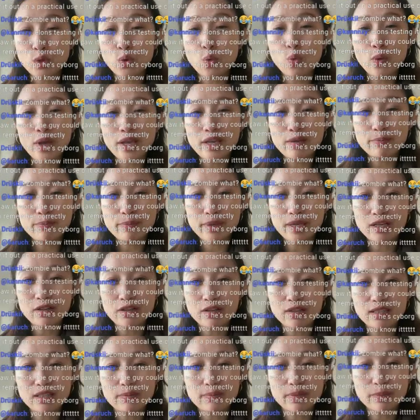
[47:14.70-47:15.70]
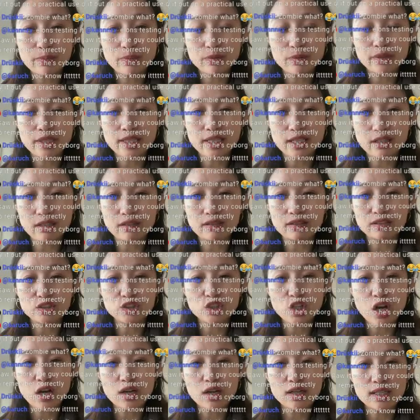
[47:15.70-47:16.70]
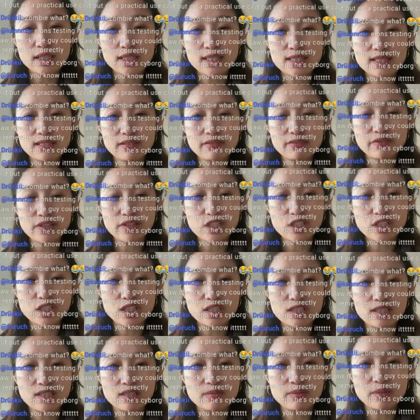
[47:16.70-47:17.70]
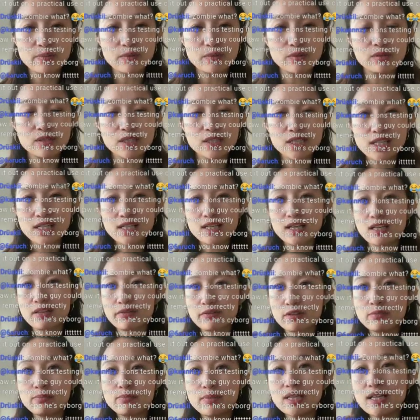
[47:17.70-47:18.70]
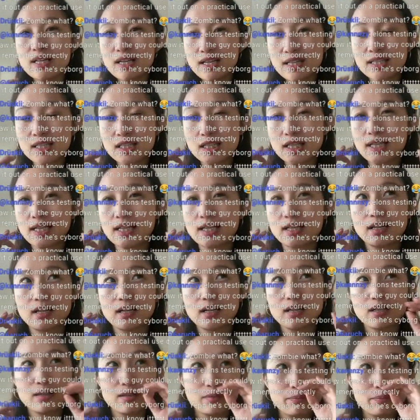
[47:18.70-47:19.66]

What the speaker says: way bigger than the people here. Tongans and Fiji's people. Like if you meet a